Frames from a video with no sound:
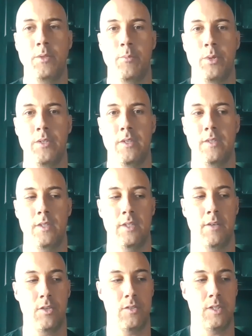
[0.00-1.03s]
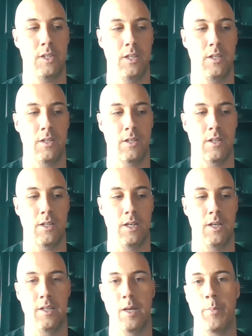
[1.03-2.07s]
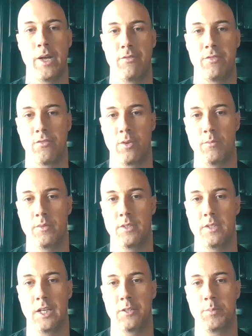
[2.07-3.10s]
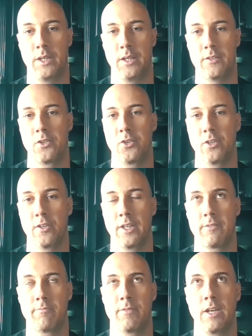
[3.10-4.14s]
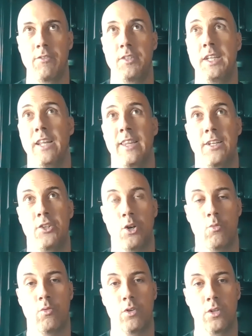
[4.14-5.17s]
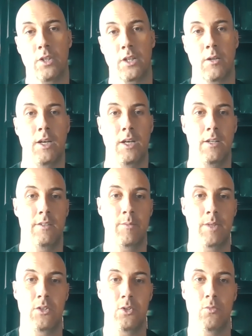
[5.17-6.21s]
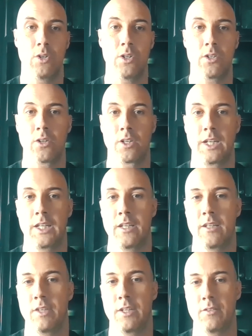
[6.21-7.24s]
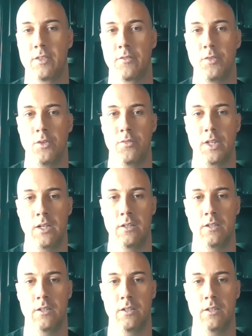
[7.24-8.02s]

of businesses have you seen that benefit from DSP? Is there like, have you seen any that don't work and some that do work, or can you give us a feel for that?